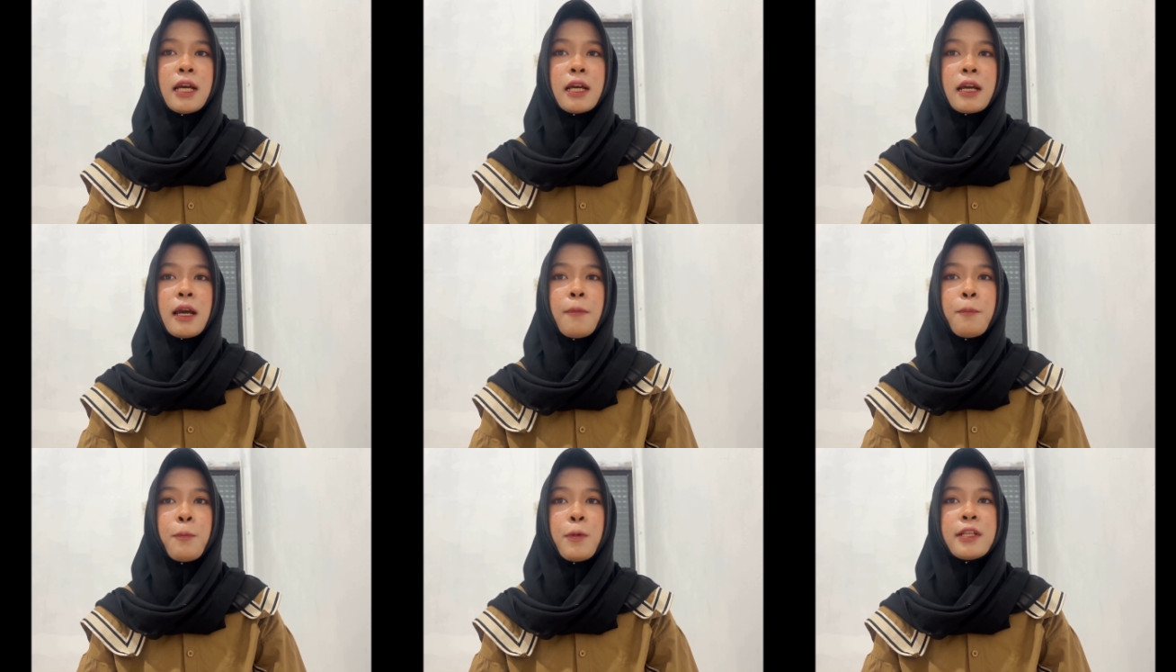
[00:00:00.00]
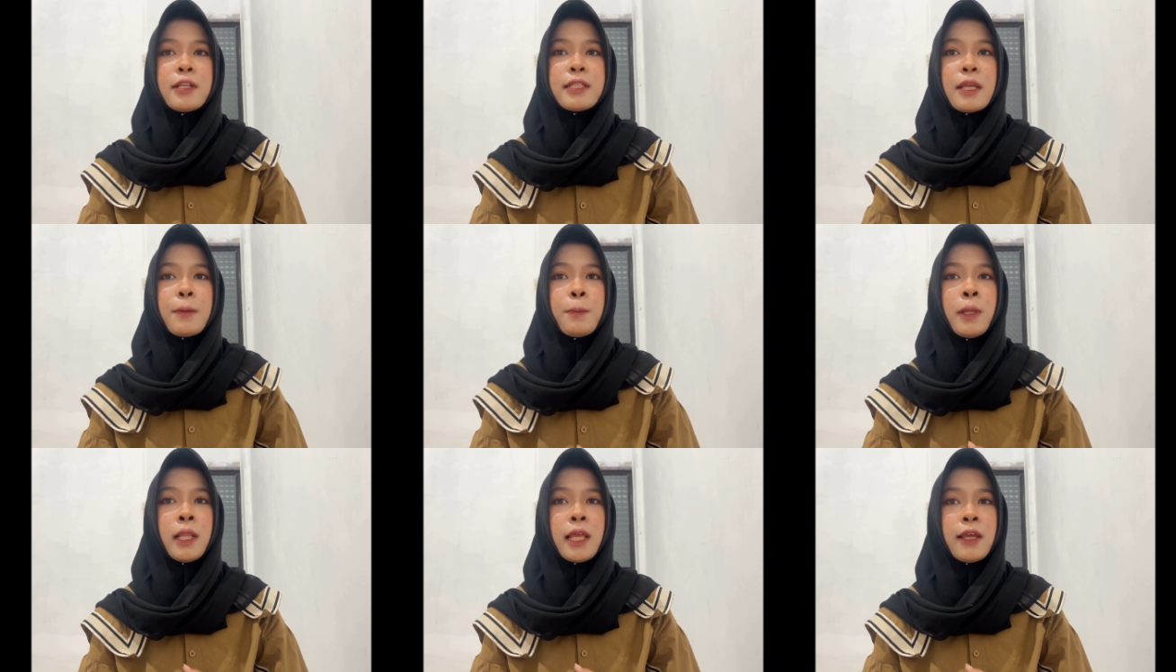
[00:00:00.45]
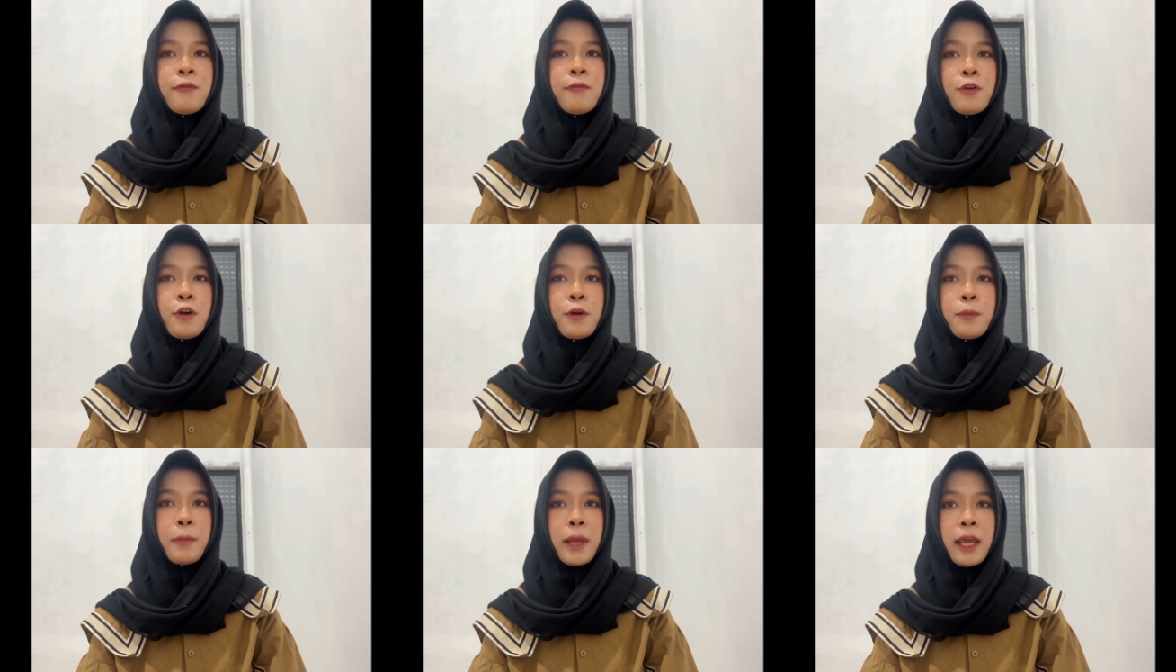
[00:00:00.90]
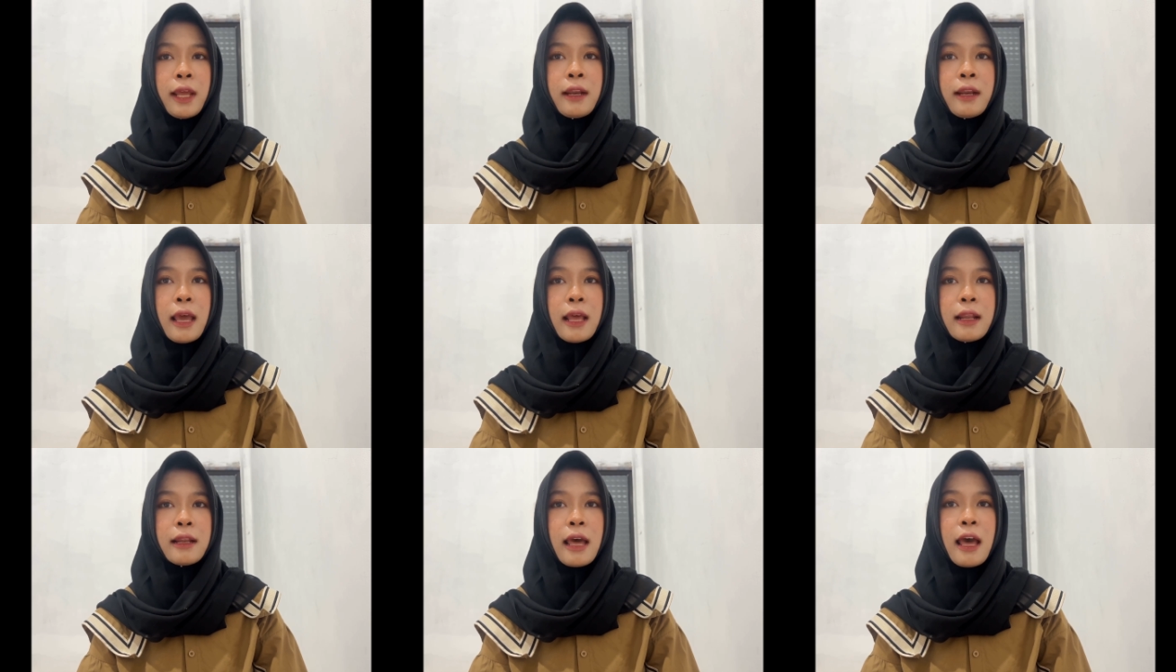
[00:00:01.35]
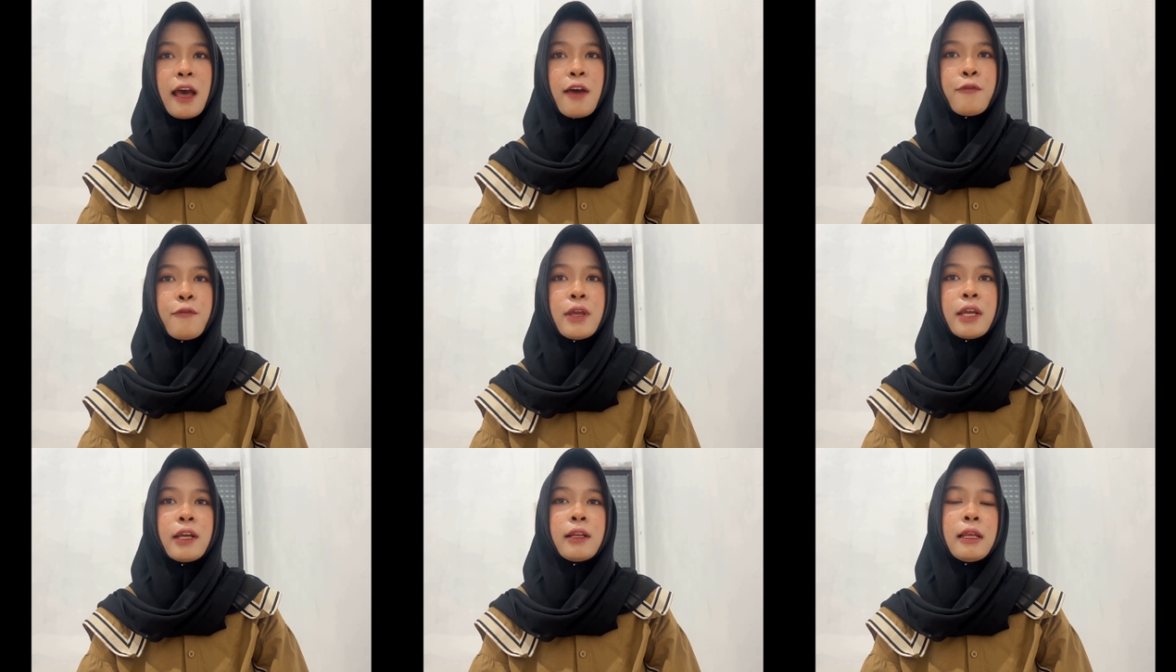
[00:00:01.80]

a comfortable environment and having